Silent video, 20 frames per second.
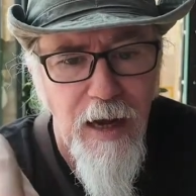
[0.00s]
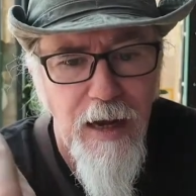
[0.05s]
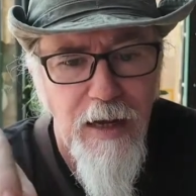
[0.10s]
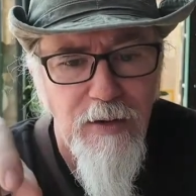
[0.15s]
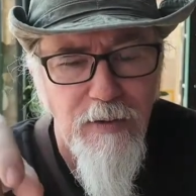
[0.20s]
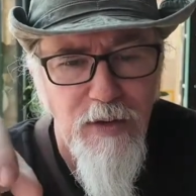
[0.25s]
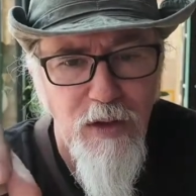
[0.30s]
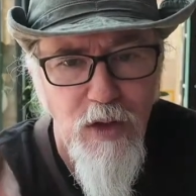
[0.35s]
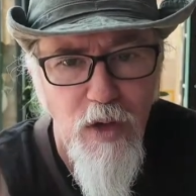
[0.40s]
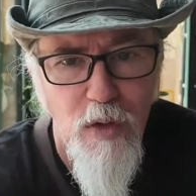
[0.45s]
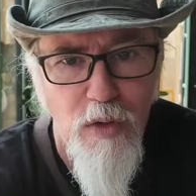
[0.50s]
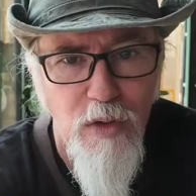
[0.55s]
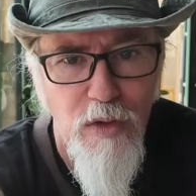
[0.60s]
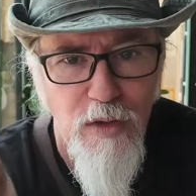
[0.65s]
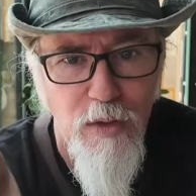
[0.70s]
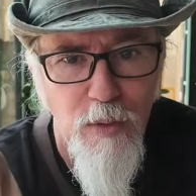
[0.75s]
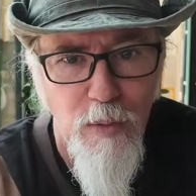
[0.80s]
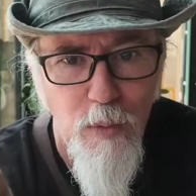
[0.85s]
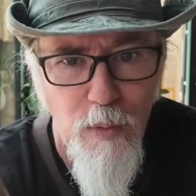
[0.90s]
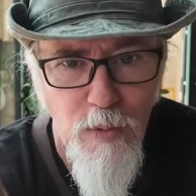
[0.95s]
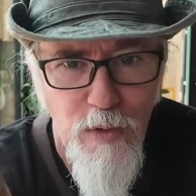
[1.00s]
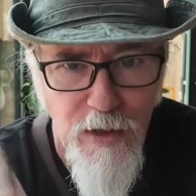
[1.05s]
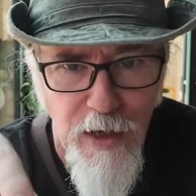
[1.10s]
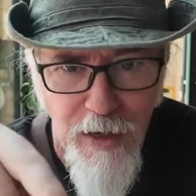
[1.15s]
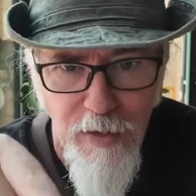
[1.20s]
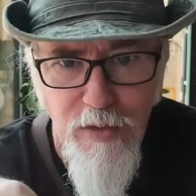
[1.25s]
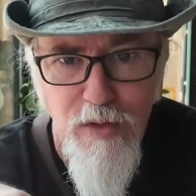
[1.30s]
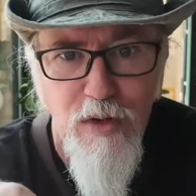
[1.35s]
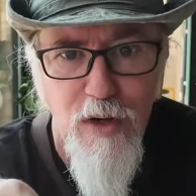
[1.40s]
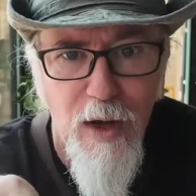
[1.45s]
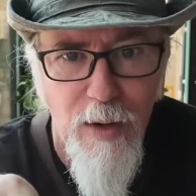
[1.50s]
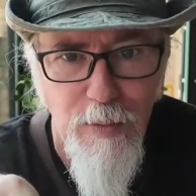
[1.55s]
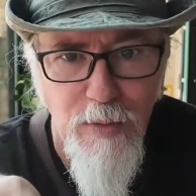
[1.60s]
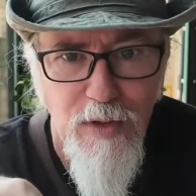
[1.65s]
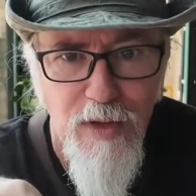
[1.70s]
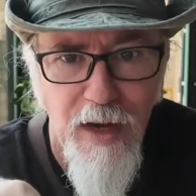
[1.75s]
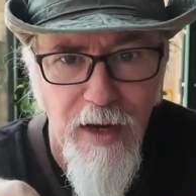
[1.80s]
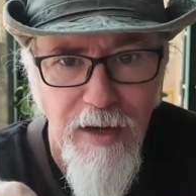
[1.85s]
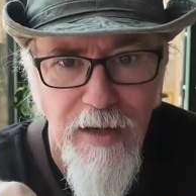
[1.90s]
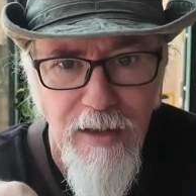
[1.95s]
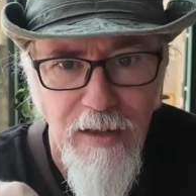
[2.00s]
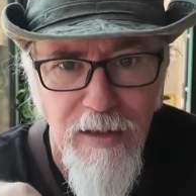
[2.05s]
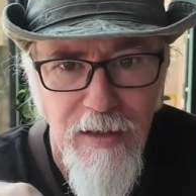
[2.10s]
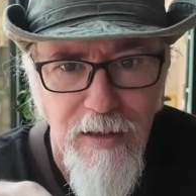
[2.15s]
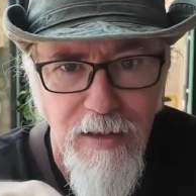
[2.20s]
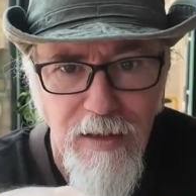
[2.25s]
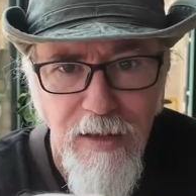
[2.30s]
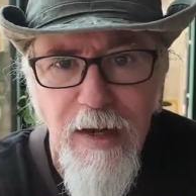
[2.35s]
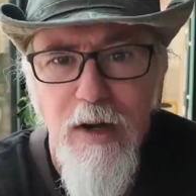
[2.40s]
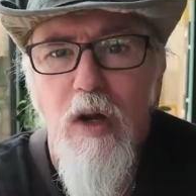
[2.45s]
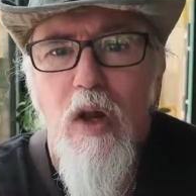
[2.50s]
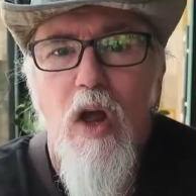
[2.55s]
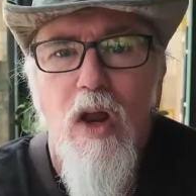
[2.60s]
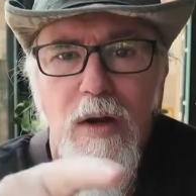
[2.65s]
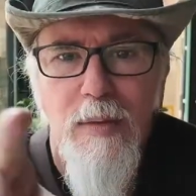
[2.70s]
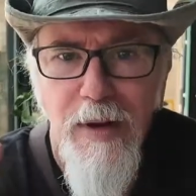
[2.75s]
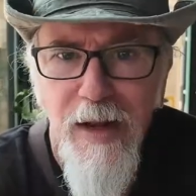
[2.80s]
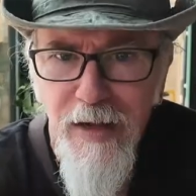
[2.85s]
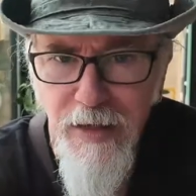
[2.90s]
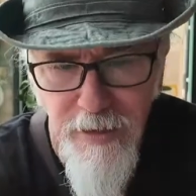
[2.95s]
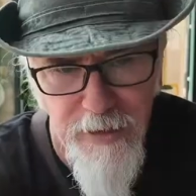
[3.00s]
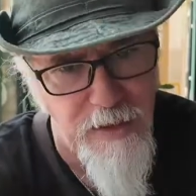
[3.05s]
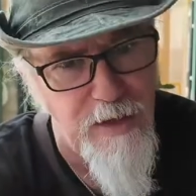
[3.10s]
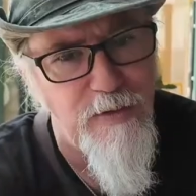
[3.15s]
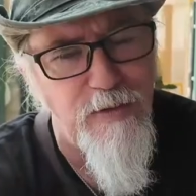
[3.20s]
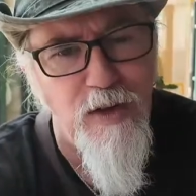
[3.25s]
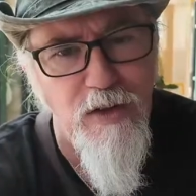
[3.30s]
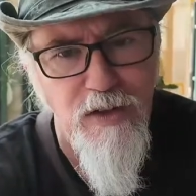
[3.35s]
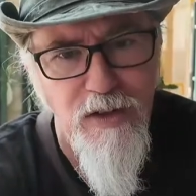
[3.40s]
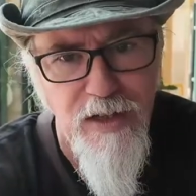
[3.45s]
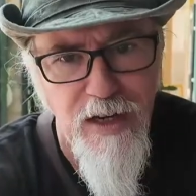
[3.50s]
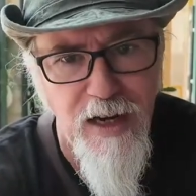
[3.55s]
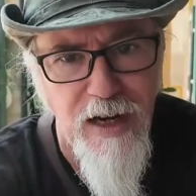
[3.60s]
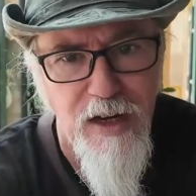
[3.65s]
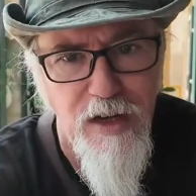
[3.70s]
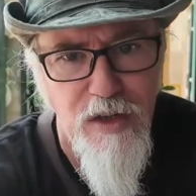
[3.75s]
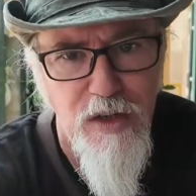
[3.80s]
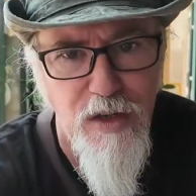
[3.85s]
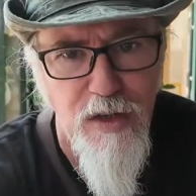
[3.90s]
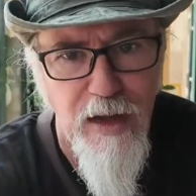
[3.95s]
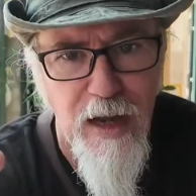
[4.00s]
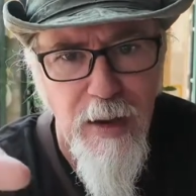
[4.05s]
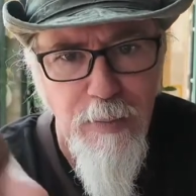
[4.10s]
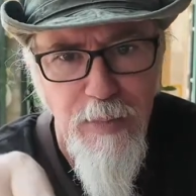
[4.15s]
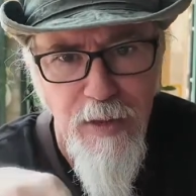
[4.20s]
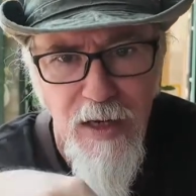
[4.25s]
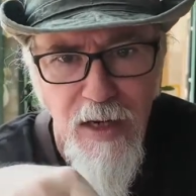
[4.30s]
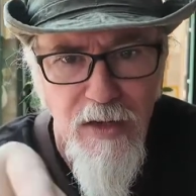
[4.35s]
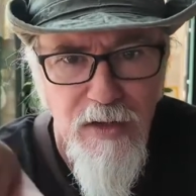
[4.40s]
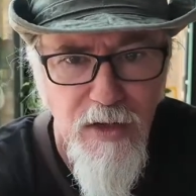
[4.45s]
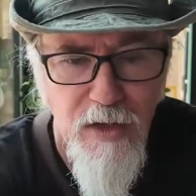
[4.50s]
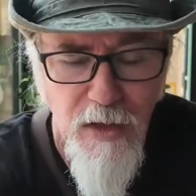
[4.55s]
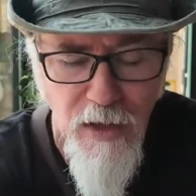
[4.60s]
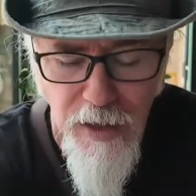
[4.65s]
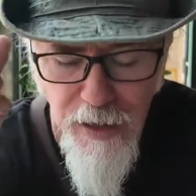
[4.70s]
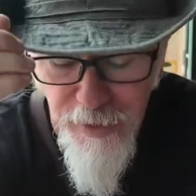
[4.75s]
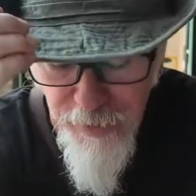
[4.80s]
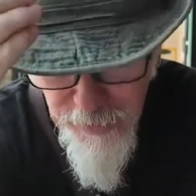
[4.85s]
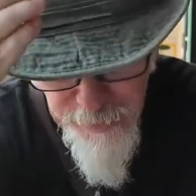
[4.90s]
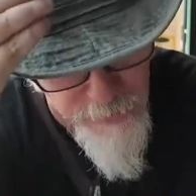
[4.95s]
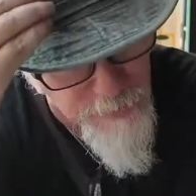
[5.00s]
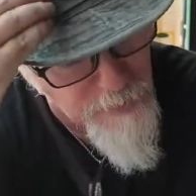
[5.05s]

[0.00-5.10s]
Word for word: And if you go to the desktop site, it'll automatically default to taking you to the app because they're linked.